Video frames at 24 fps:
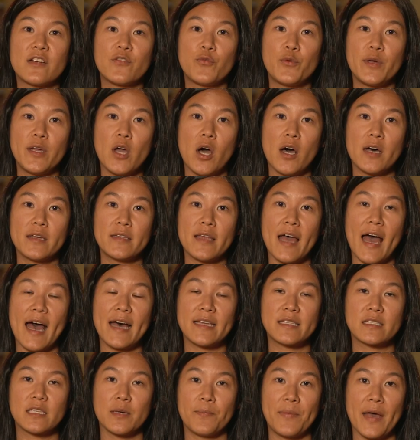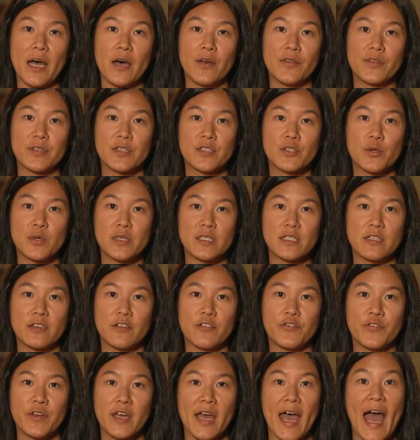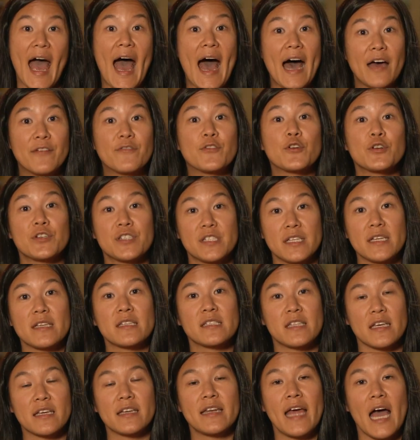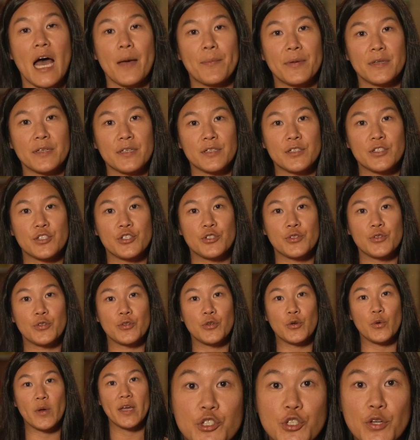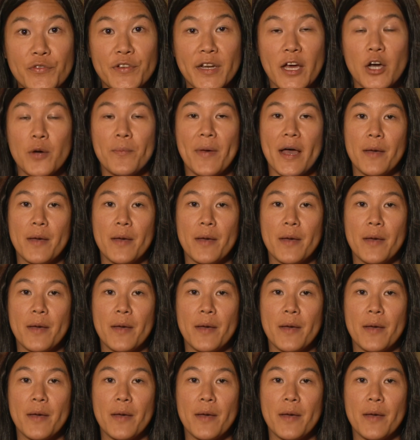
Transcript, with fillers: If we all ask about the sorts of adverse things that can happen to juvenile